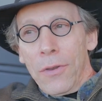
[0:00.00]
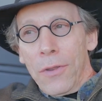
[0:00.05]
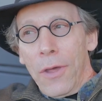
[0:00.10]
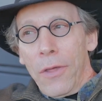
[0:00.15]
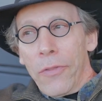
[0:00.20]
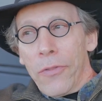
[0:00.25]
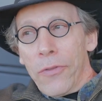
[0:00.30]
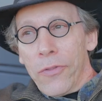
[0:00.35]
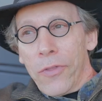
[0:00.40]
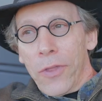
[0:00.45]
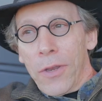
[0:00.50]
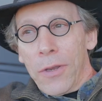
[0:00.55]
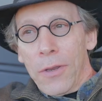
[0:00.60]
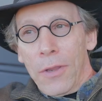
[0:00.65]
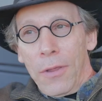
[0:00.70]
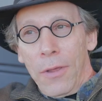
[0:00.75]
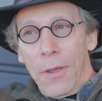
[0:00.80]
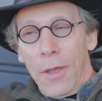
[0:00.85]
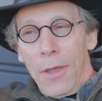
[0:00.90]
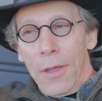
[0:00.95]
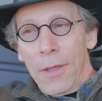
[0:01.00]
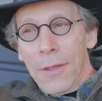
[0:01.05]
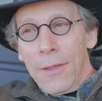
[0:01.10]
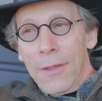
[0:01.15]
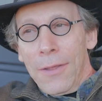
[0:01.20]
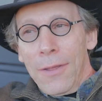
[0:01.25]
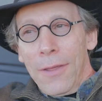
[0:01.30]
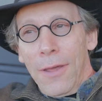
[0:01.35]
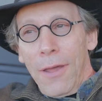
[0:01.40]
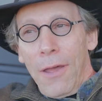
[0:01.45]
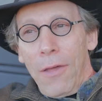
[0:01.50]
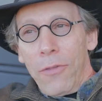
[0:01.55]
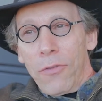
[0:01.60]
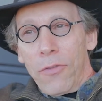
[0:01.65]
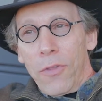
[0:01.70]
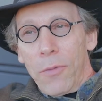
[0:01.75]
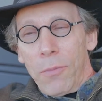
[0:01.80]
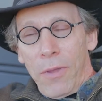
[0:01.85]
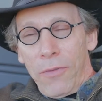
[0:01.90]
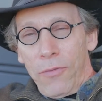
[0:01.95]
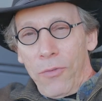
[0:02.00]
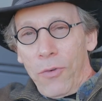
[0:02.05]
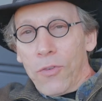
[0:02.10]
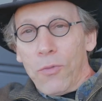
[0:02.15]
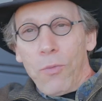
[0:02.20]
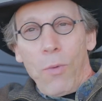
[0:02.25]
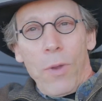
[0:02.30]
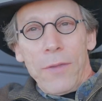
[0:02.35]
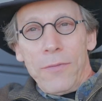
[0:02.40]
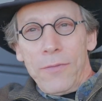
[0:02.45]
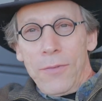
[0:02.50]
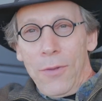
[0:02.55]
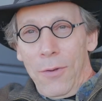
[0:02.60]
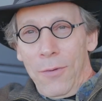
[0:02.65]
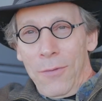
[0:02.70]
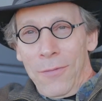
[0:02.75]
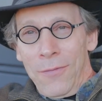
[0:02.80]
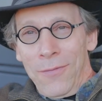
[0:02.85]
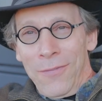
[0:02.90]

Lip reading: Other than my first wife, no.